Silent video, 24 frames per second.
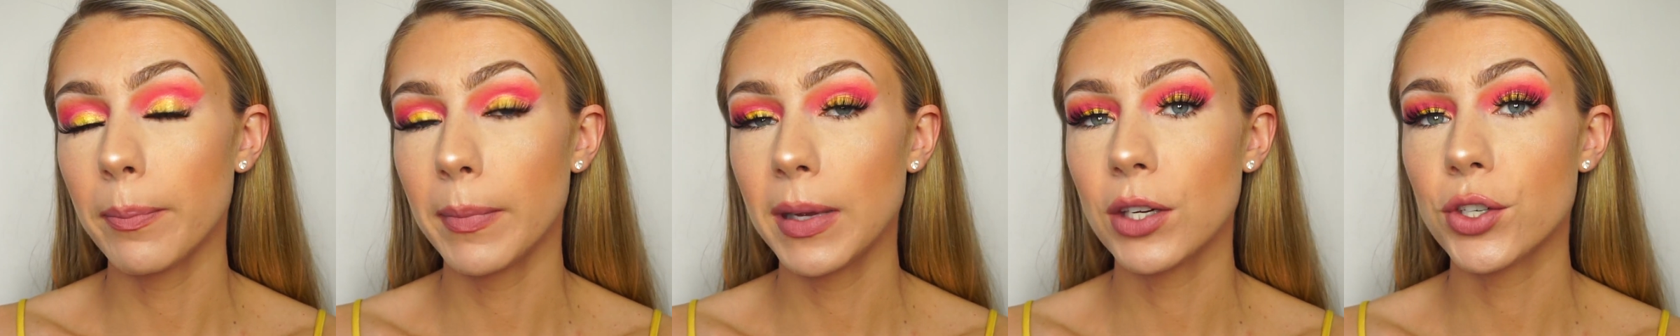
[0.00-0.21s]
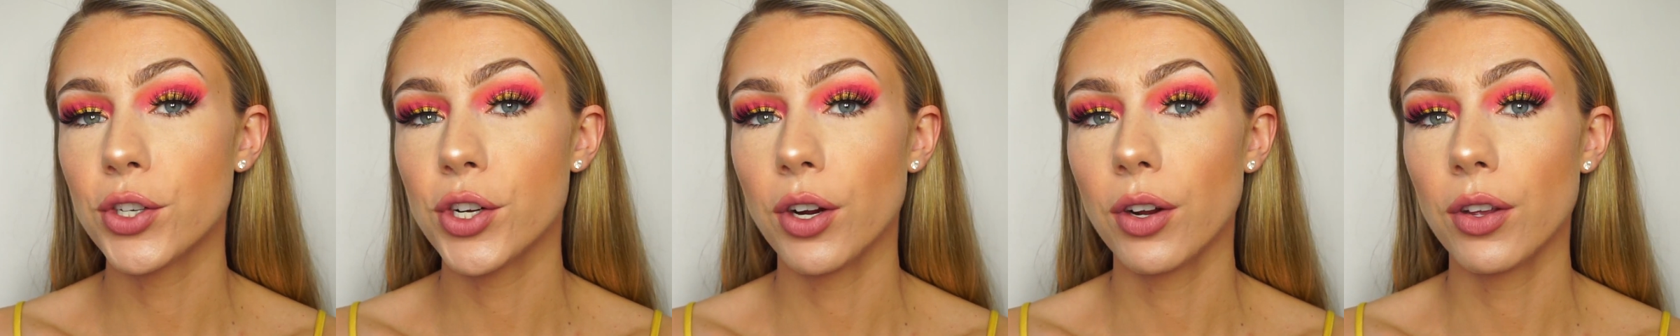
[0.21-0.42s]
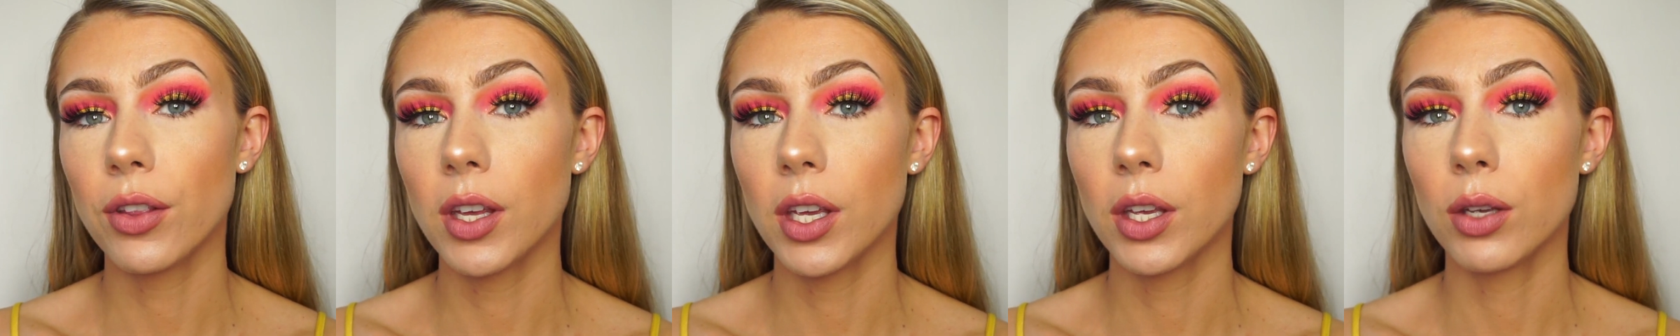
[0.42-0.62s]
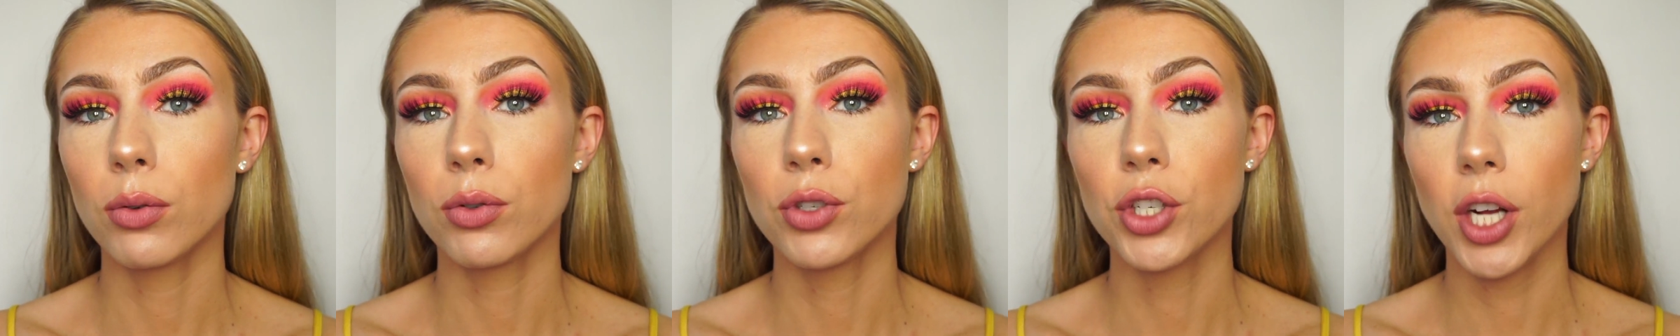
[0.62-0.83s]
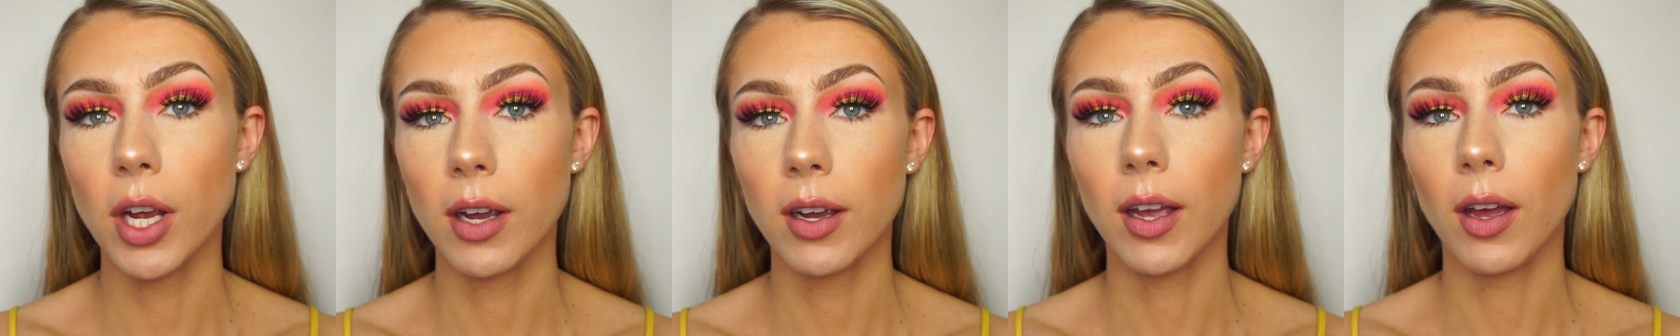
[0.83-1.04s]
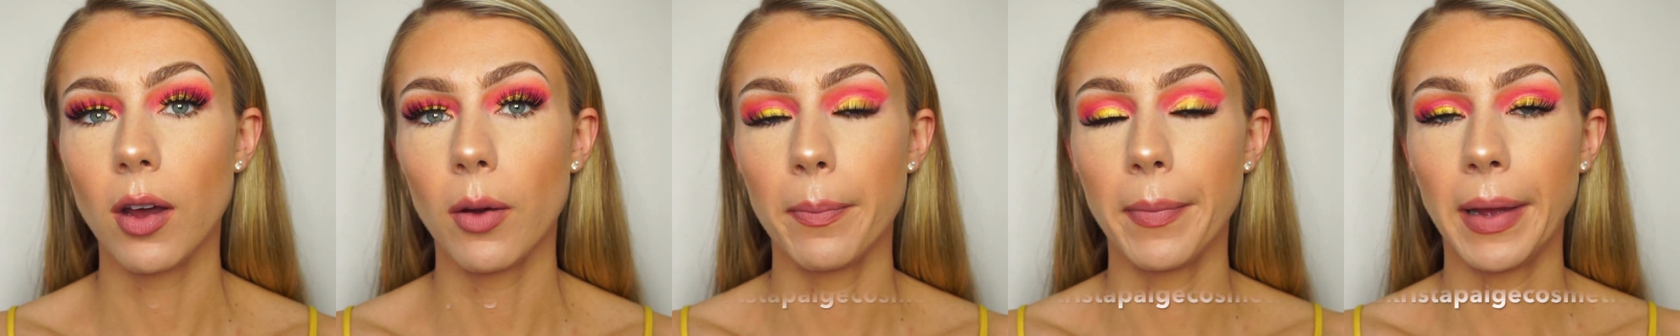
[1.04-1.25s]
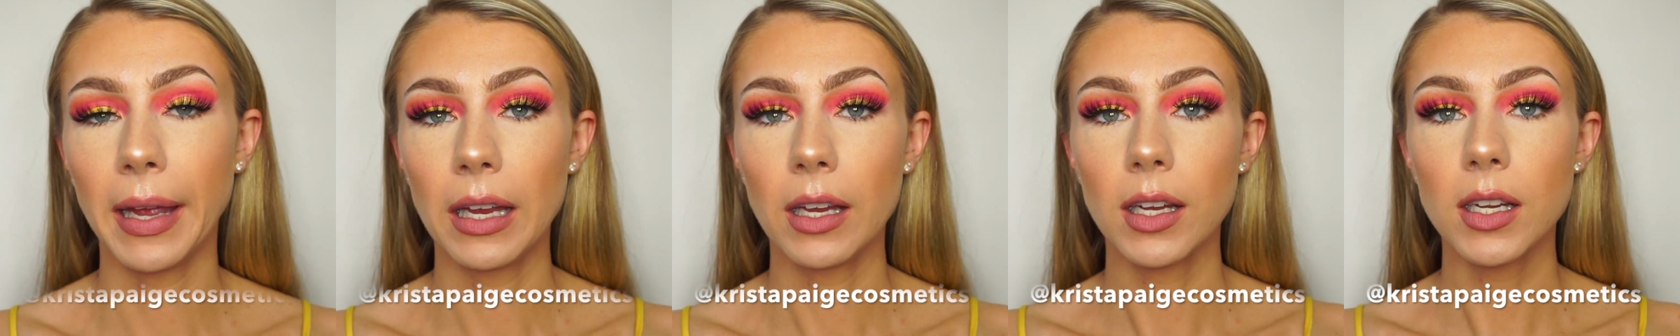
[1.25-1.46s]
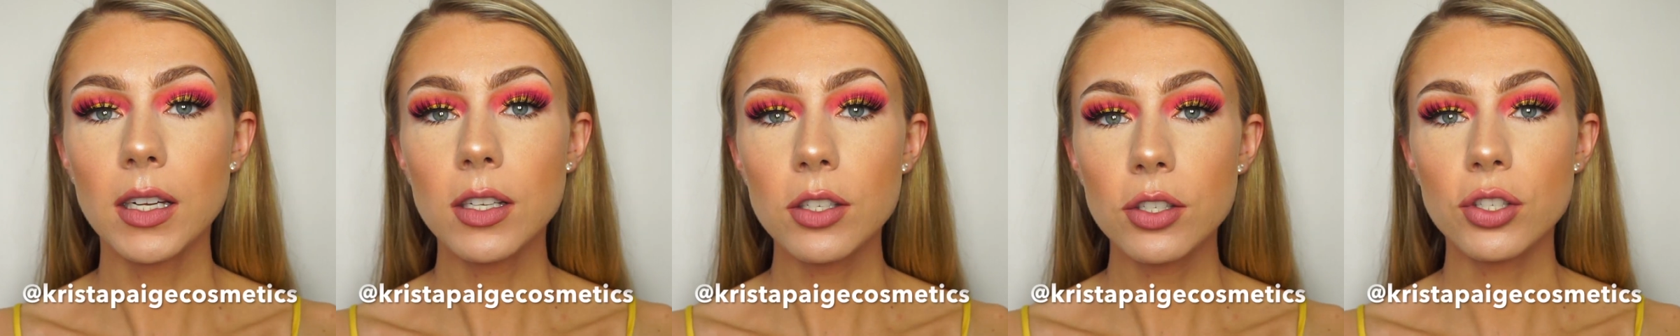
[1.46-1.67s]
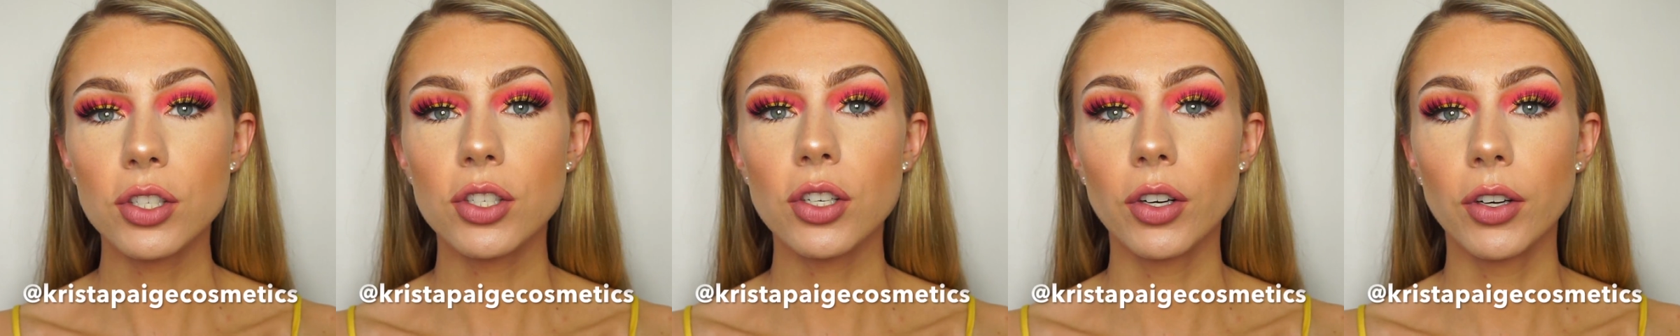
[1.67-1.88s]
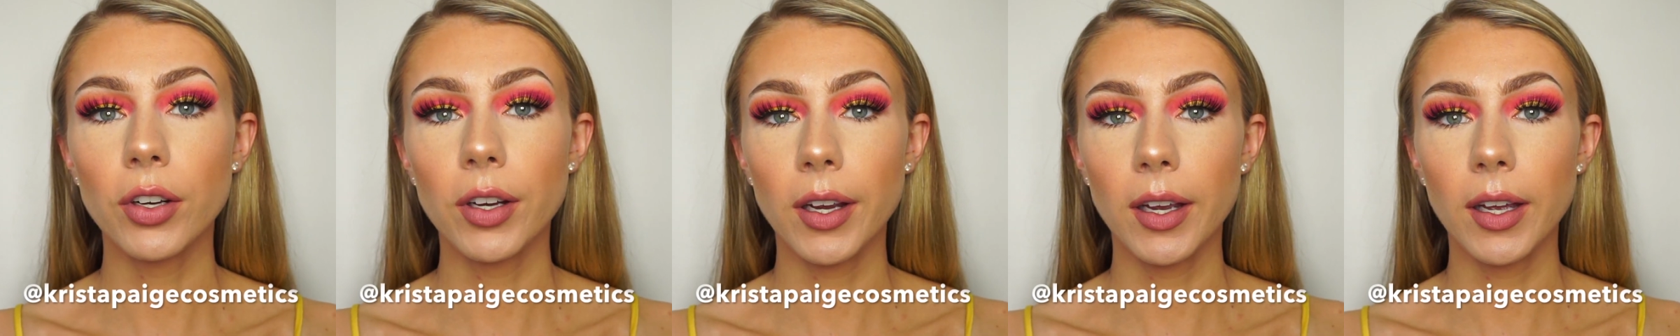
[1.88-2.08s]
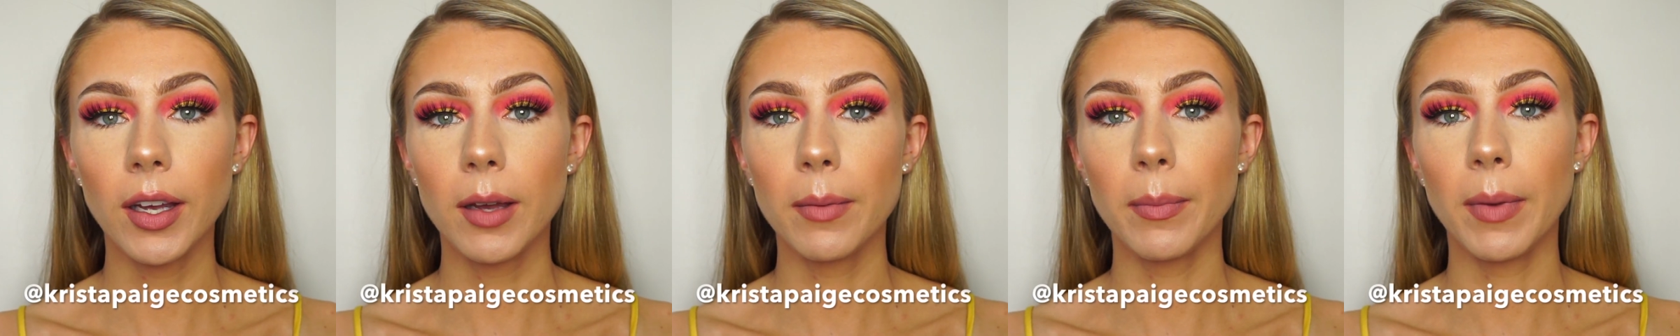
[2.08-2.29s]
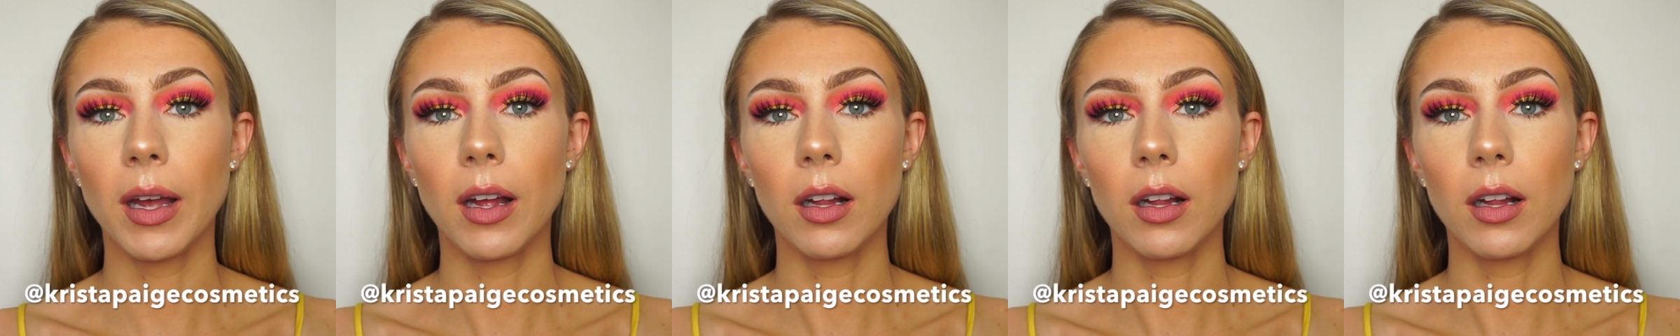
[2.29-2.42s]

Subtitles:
make sure that you check out my Instagram.